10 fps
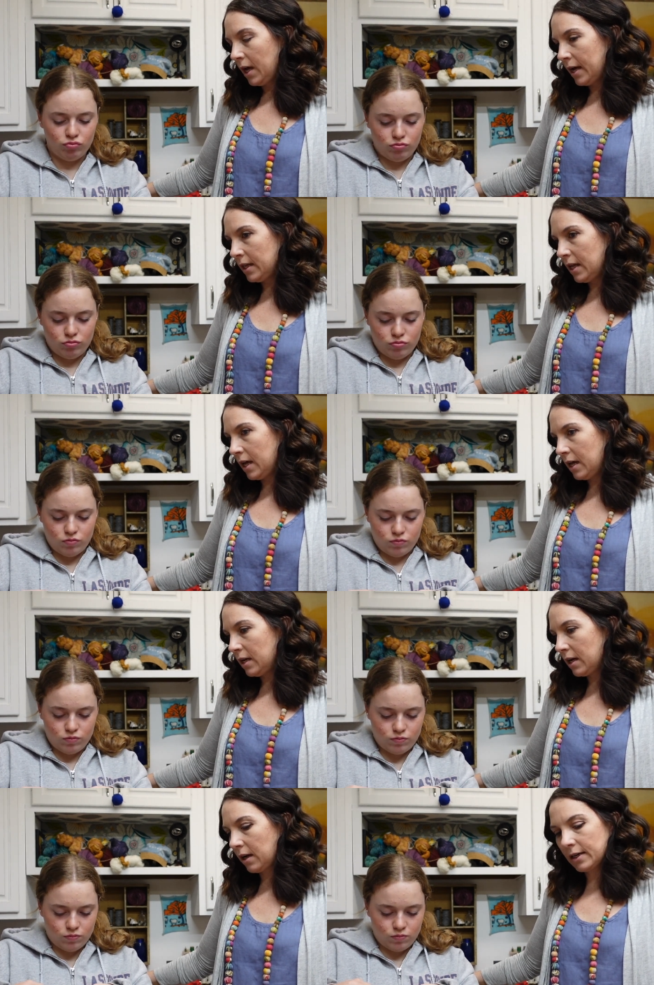Speaker 1: And
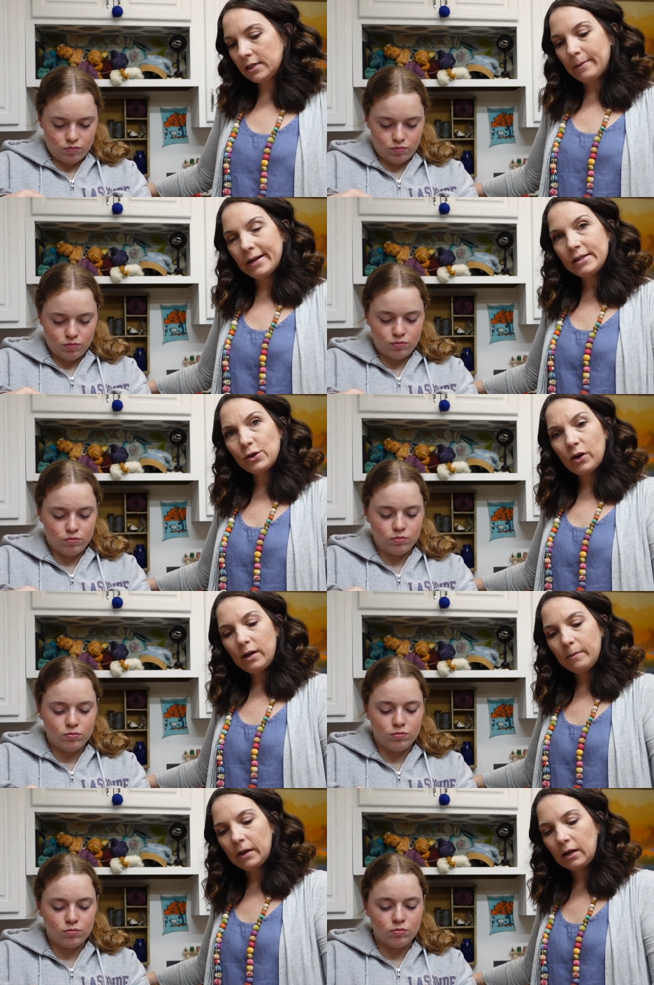then got some ice
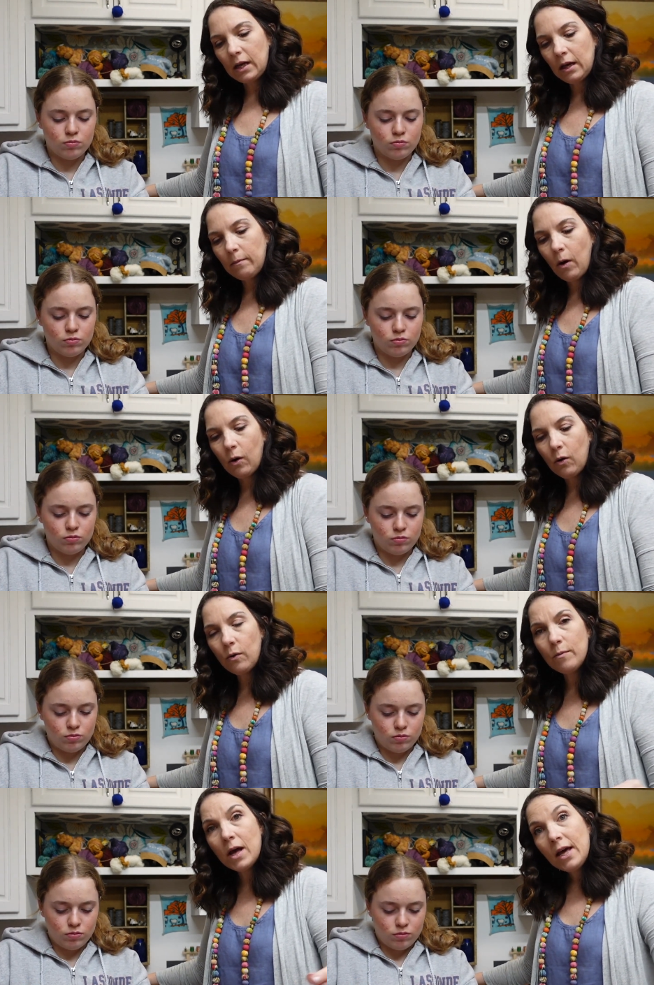cream and came
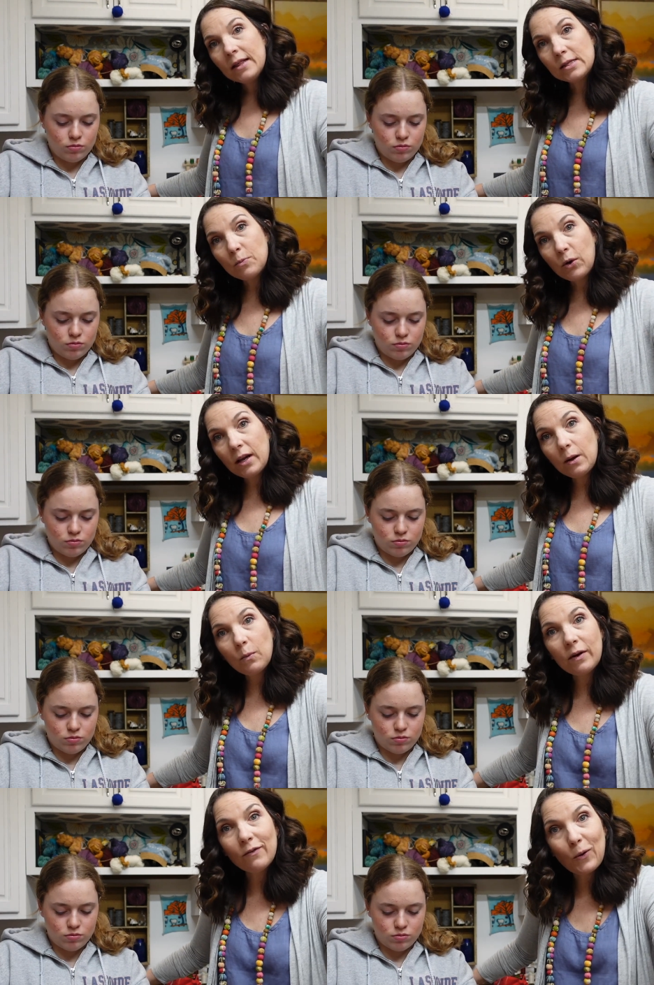home. This morning
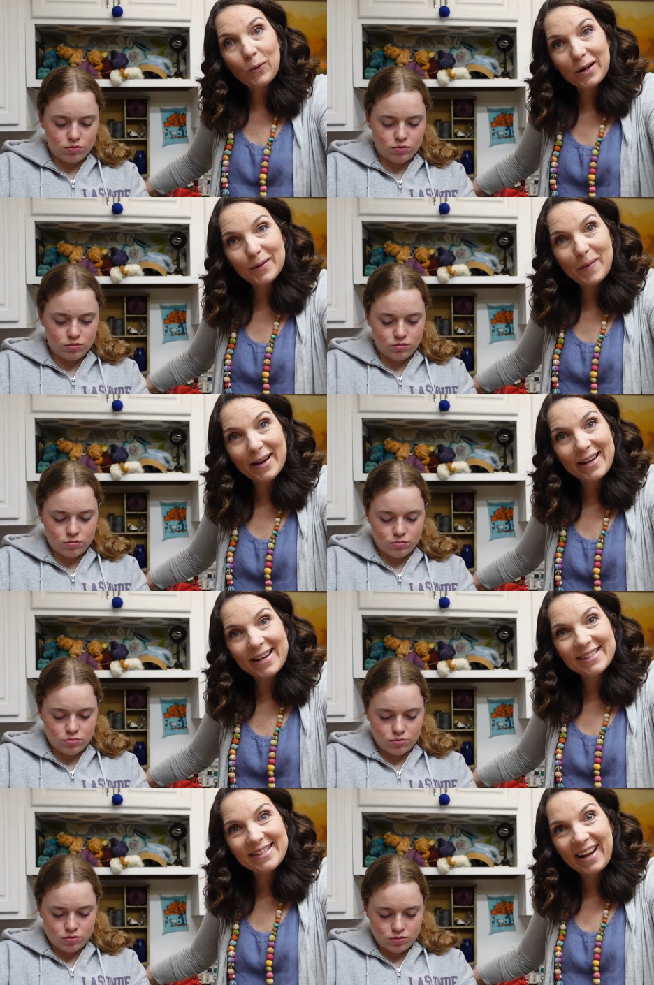we recorded the
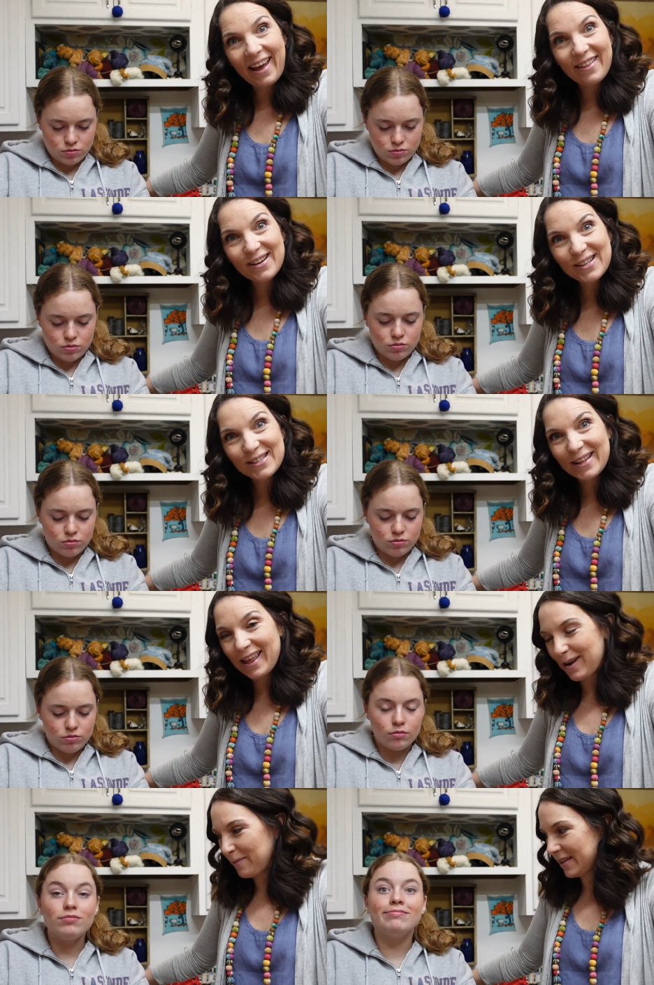podcast together, so
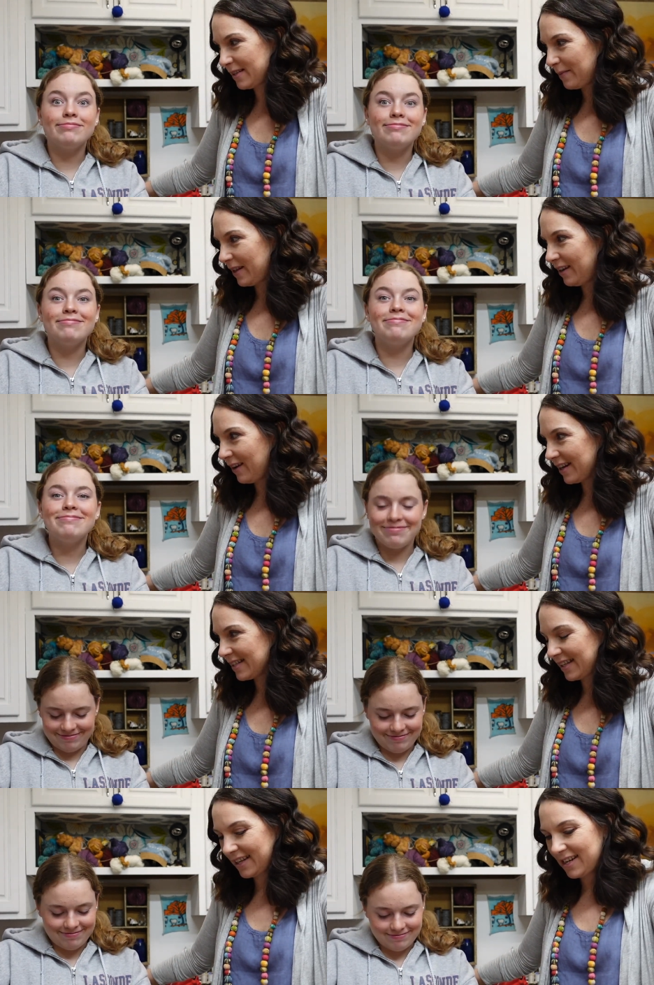that'll be something you
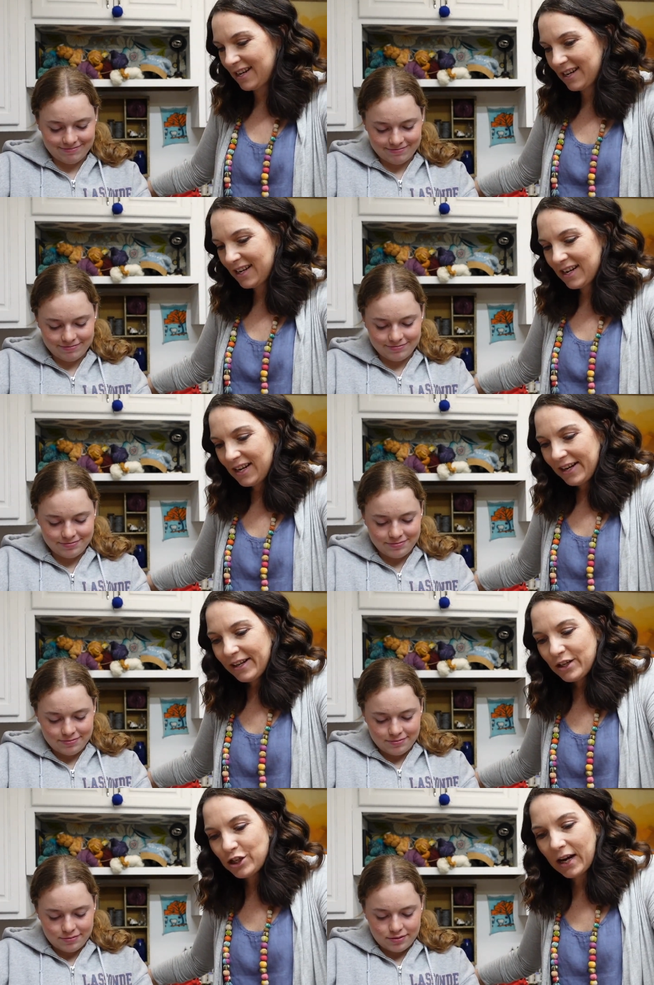guys can
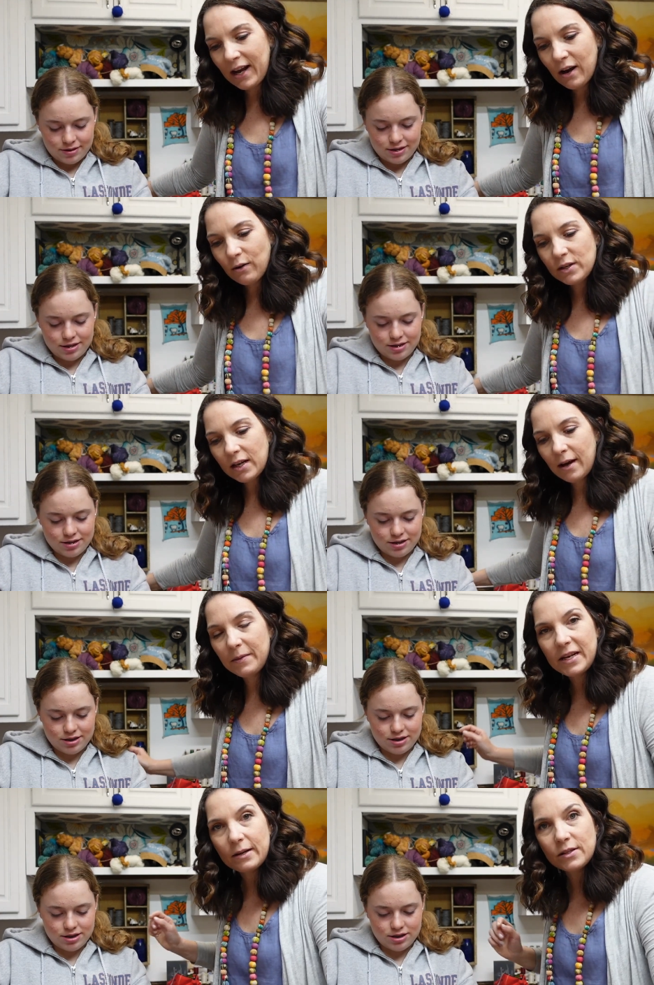check out.
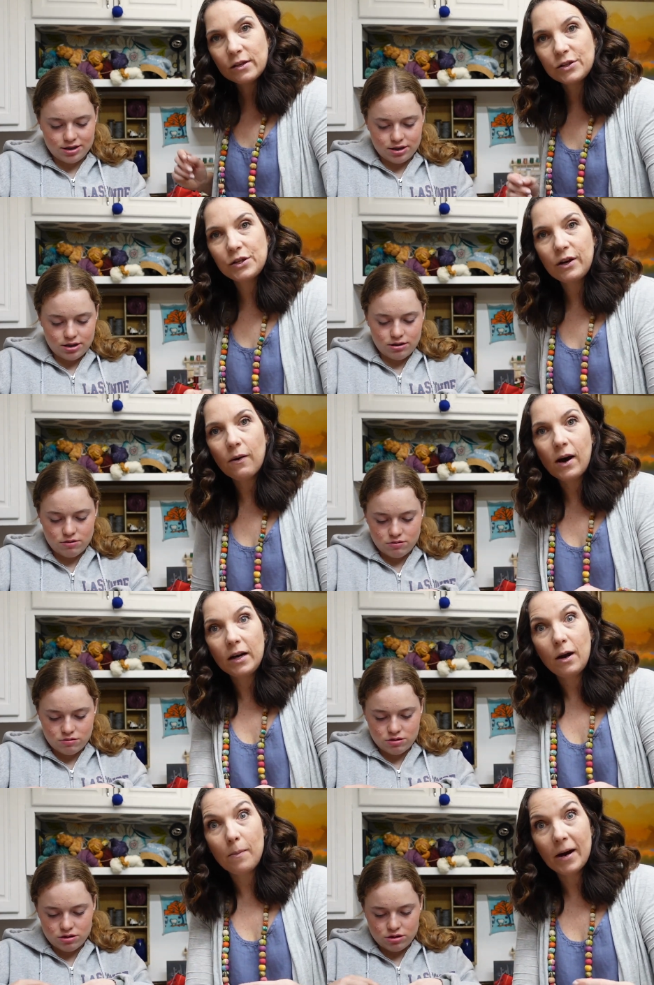Um, the Down Cellar Studio
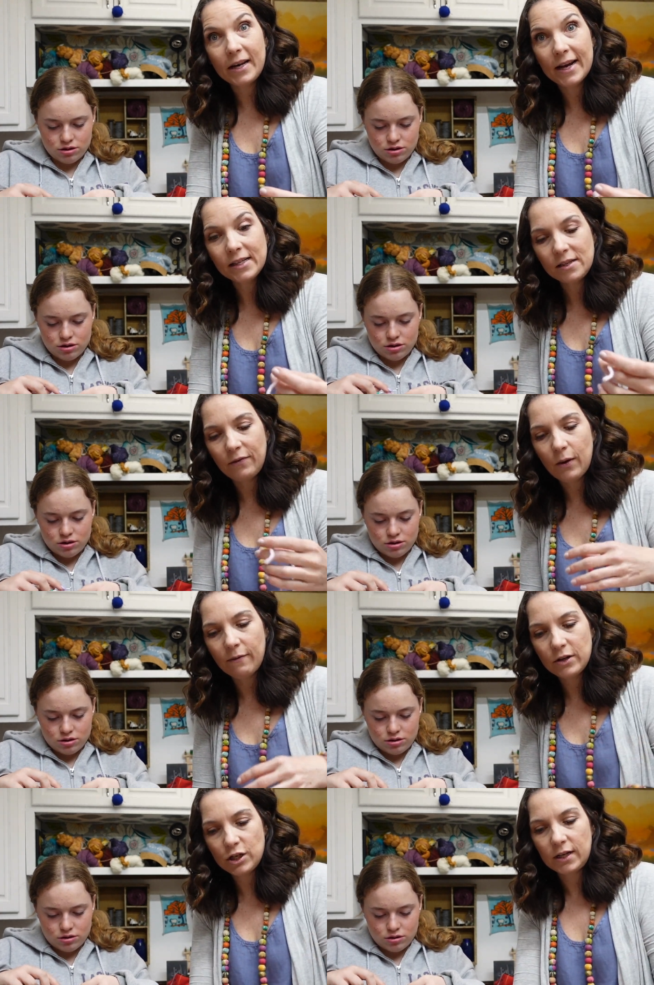audio podcast, if you
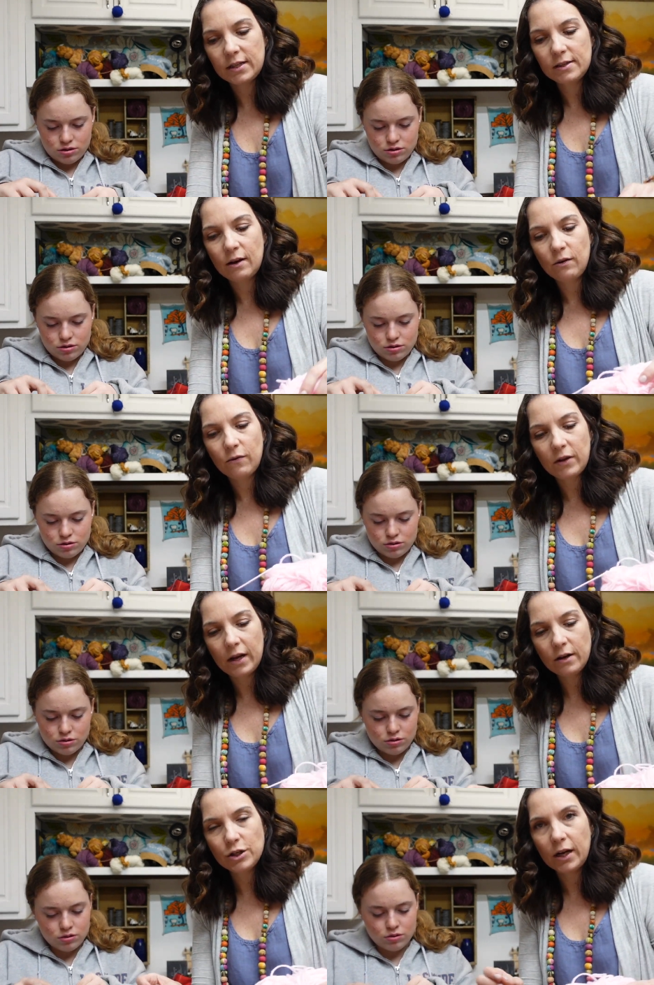haven't checked us out over
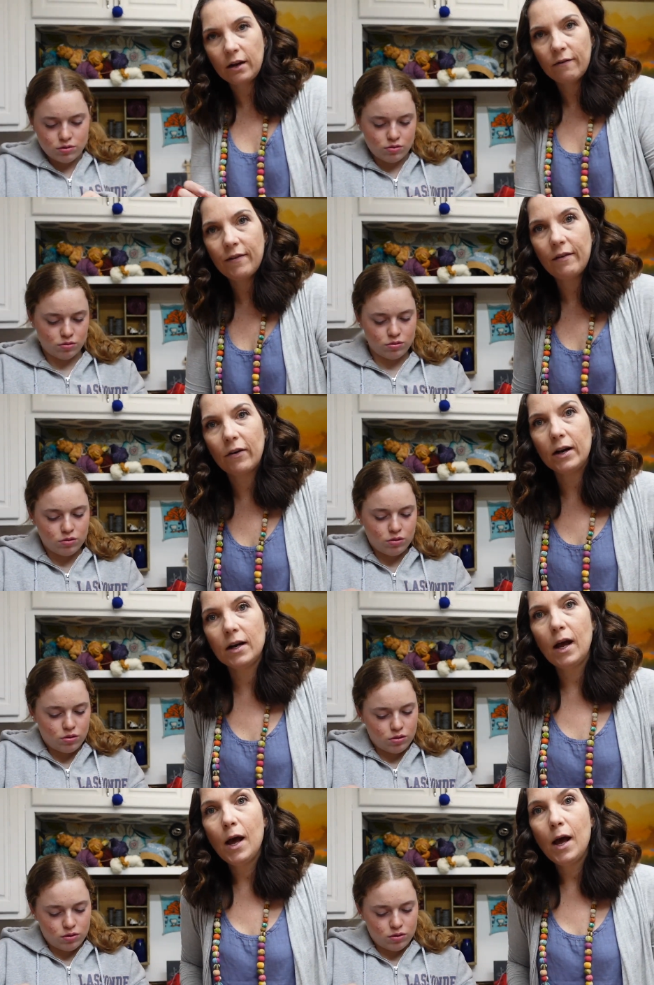there, check your favorite